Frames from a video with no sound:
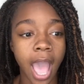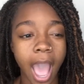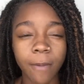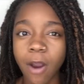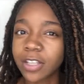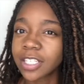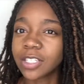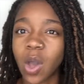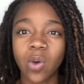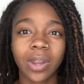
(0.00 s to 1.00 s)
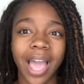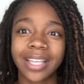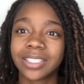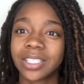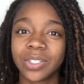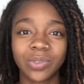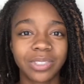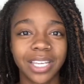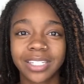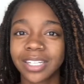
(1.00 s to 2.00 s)
I personally don't like to do
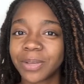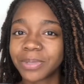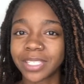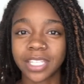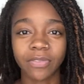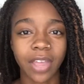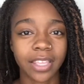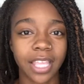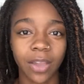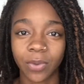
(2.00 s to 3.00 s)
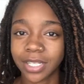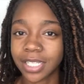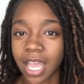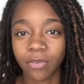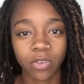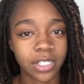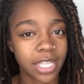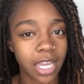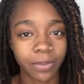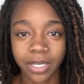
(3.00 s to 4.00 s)
touch-ups and stuff like that when it's time for a
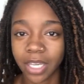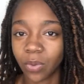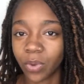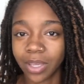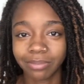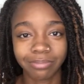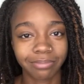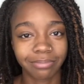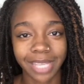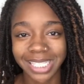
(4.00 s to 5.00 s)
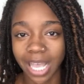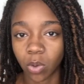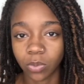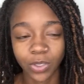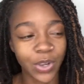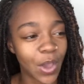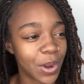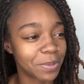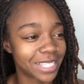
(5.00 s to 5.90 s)
style to be done with. It's out. You know what I'm